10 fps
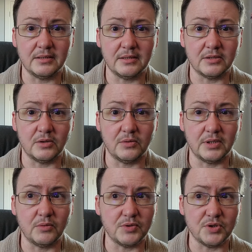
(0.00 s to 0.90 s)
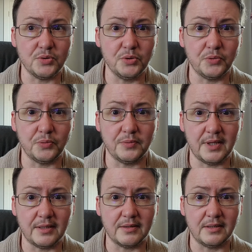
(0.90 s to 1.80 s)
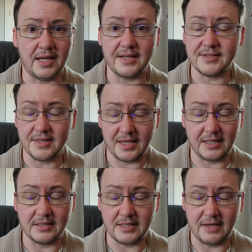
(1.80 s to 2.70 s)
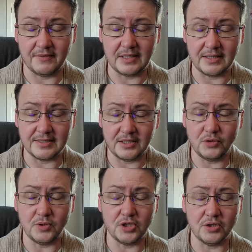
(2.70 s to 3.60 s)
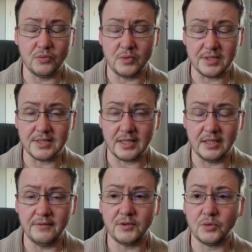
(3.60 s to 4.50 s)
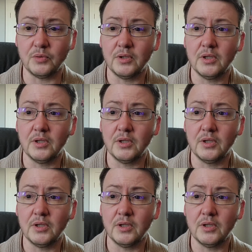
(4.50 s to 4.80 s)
you know, and it was true that the last thing that Dave and I said to each other was, I love you.